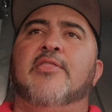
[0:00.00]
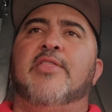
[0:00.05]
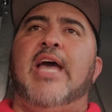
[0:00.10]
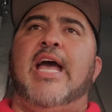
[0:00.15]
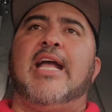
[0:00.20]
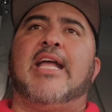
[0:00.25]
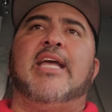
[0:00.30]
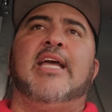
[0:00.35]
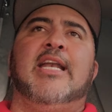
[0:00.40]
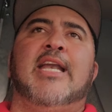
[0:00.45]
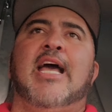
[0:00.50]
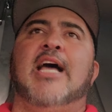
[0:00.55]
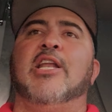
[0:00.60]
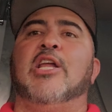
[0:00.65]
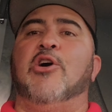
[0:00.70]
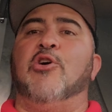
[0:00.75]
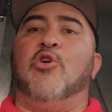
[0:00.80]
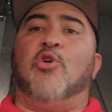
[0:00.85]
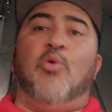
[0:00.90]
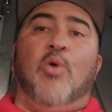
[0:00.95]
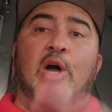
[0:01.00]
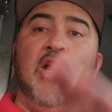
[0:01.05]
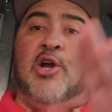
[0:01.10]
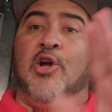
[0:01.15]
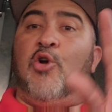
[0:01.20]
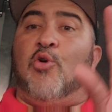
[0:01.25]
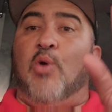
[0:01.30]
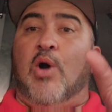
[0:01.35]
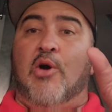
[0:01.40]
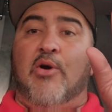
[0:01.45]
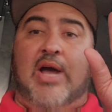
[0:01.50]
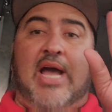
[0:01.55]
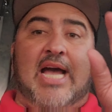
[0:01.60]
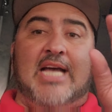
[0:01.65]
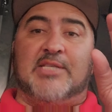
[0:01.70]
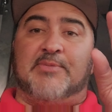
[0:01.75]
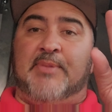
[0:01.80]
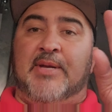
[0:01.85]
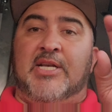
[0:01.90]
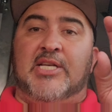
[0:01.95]
that Canelo, quote unquote,
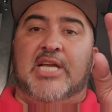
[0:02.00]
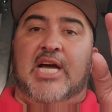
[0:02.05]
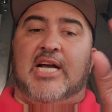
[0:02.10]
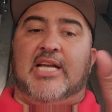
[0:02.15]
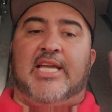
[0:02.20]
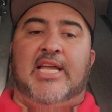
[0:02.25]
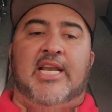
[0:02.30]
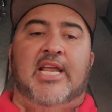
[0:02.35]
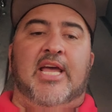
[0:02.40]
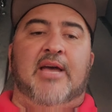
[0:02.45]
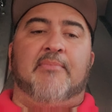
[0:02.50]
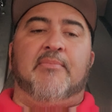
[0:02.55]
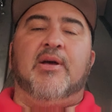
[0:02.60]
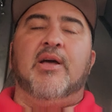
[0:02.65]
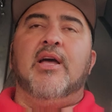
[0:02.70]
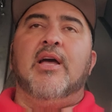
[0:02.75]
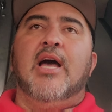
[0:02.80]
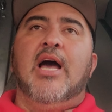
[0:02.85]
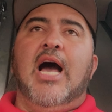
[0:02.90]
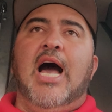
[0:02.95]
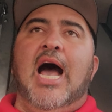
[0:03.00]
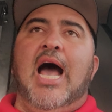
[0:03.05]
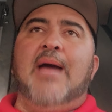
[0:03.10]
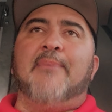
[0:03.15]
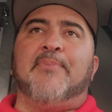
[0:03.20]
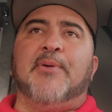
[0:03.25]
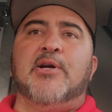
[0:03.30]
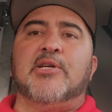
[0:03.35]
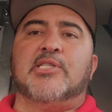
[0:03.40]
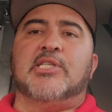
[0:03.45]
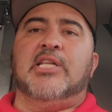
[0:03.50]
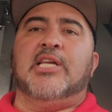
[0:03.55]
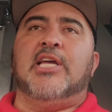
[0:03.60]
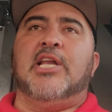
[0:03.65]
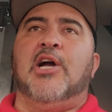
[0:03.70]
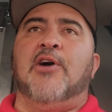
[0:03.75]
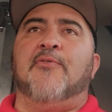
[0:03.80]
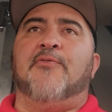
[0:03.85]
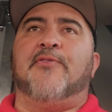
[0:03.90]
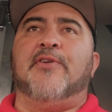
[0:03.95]
has been ducking him. I personally
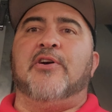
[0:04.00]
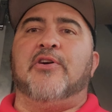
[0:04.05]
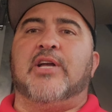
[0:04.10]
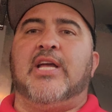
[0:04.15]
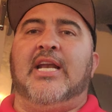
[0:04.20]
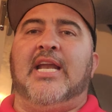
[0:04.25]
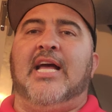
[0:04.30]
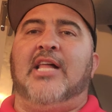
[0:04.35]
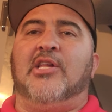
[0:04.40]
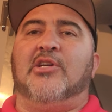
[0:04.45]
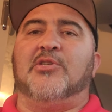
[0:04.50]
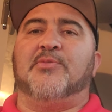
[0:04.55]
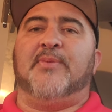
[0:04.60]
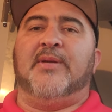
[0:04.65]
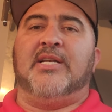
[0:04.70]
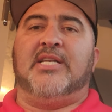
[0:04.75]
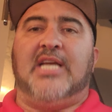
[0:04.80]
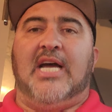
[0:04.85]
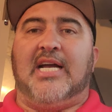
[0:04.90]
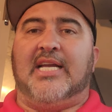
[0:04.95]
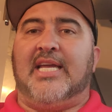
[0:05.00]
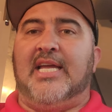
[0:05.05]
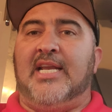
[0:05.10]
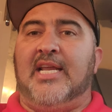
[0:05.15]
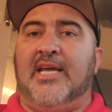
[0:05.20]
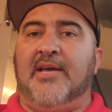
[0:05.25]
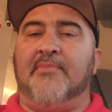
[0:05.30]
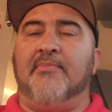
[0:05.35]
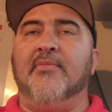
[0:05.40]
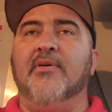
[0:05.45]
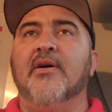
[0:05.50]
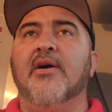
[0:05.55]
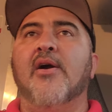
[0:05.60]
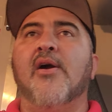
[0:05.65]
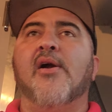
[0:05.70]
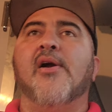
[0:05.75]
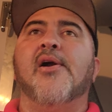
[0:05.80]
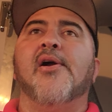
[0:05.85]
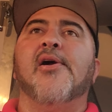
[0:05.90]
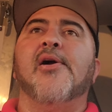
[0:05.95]
don't feel Canelo's been ducking
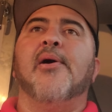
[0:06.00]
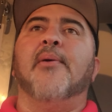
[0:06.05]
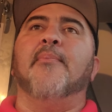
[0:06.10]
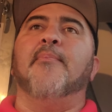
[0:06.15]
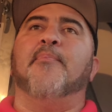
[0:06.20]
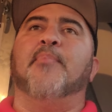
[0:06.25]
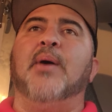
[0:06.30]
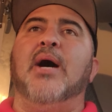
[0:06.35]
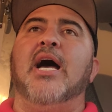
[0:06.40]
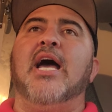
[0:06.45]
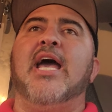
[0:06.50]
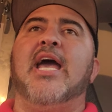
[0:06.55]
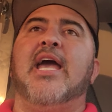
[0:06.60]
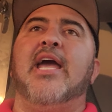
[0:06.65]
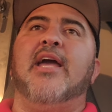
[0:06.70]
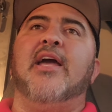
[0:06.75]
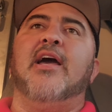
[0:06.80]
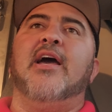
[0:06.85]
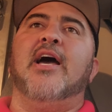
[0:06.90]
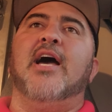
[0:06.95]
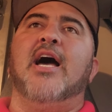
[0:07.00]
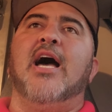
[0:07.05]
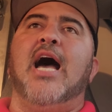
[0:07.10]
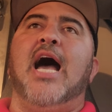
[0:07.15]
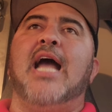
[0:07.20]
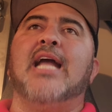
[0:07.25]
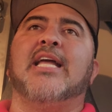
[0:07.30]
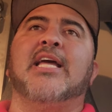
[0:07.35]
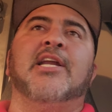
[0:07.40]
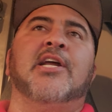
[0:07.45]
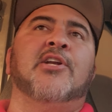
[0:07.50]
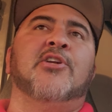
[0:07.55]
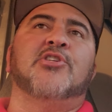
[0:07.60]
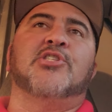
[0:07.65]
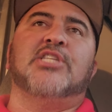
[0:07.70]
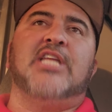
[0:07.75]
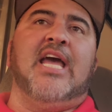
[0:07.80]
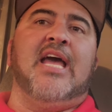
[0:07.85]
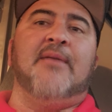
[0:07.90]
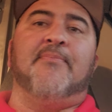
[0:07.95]
him, but I can
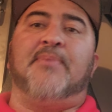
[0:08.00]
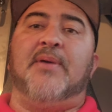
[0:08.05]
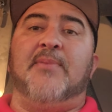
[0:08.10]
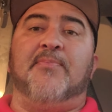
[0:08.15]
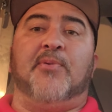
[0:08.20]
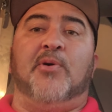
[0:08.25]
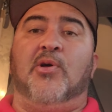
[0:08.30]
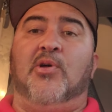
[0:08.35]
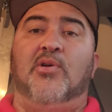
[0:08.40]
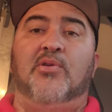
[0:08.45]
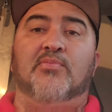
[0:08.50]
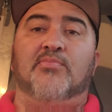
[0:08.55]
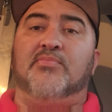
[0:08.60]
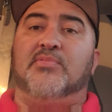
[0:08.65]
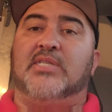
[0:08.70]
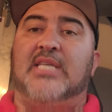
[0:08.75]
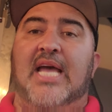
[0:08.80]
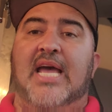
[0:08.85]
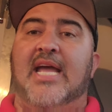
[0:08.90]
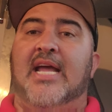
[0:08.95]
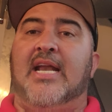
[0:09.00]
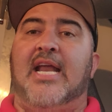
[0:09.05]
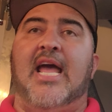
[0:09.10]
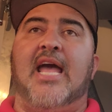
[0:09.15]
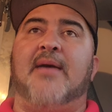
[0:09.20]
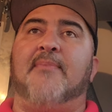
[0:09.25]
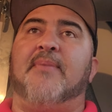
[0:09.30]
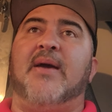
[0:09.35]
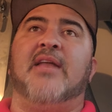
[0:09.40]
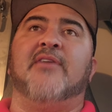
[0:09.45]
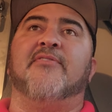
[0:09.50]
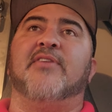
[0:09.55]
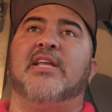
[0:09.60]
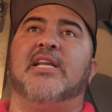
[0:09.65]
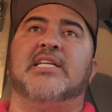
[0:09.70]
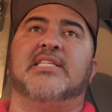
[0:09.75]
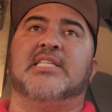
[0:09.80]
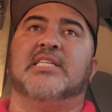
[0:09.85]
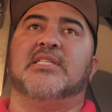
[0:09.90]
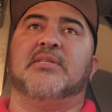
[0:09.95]
understand people saying, hey,
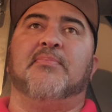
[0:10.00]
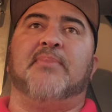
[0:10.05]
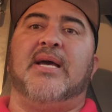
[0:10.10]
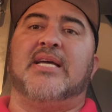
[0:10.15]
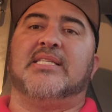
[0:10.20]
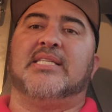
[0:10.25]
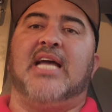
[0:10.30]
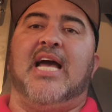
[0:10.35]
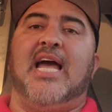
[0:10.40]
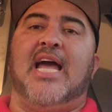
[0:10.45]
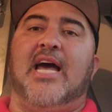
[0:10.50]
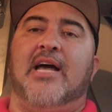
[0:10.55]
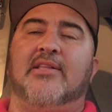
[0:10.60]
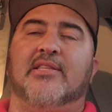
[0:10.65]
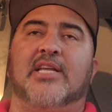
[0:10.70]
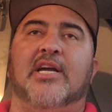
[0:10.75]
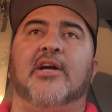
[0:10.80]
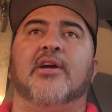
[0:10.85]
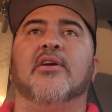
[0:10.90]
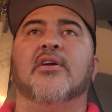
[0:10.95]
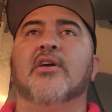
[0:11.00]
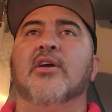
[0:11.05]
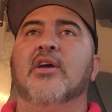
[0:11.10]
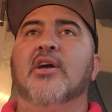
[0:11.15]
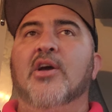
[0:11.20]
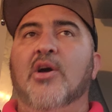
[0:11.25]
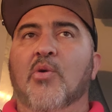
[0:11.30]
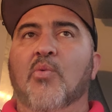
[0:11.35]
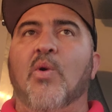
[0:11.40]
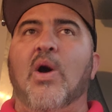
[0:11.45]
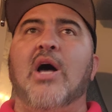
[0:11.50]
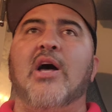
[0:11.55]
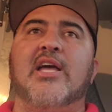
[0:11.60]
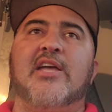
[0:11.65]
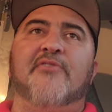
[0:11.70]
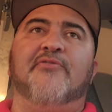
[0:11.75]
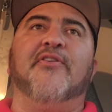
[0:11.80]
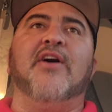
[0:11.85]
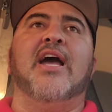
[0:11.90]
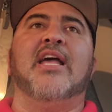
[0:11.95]
Benavidez is the best guy out there. Well,
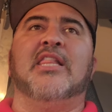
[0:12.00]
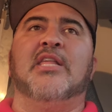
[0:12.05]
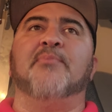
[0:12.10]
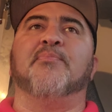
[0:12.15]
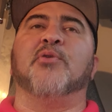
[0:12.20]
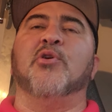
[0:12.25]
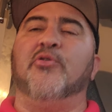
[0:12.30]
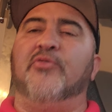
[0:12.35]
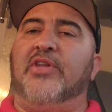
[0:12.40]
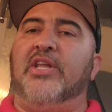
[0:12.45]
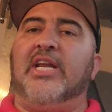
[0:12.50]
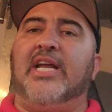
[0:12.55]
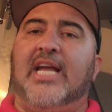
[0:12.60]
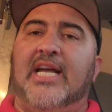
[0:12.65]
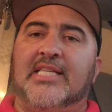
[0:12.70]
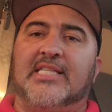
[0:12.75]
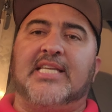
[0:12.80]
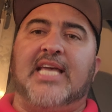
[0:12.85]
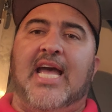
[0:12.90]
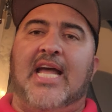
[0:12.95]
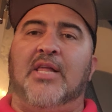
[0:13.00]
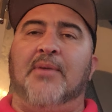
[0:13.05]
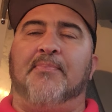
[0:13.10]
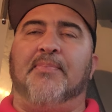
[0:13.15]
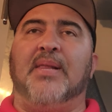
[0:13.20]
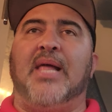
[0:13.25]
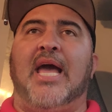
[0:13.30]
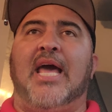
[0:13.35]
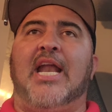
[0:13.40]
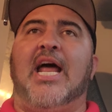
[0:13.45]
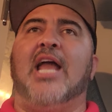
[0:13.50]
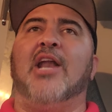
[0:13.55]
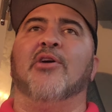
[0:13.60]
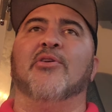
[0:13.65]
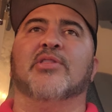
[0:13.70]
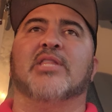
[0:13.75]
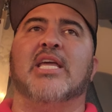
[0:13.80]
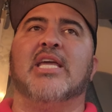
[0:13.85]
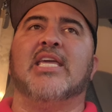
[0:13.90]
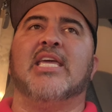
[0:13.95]
he finally proved it against Caleb Plant. I
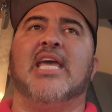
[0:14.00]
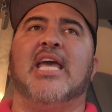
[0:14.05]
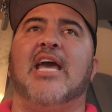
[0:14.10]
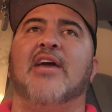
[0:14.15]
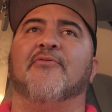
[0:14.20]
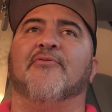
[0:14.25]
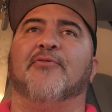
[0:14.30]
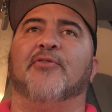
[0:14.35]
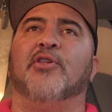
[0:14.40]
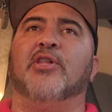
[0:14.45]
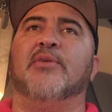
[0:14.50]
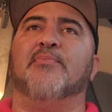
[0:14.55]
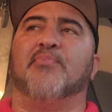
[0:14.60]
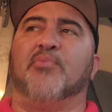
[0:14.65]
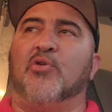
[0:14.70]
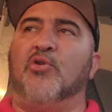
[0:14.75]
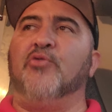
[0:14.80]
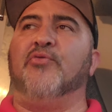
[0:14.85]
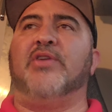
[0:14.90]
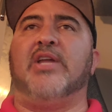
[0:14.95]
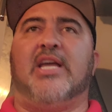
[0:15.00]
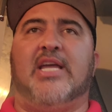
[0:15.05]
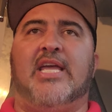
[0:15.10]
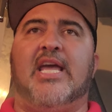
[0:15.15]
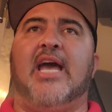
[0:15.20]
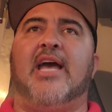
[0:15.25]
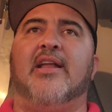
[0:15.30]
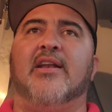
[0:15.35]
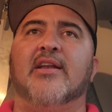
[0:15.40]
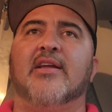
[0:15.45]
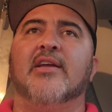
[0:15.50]
don't think he had fully proved it yet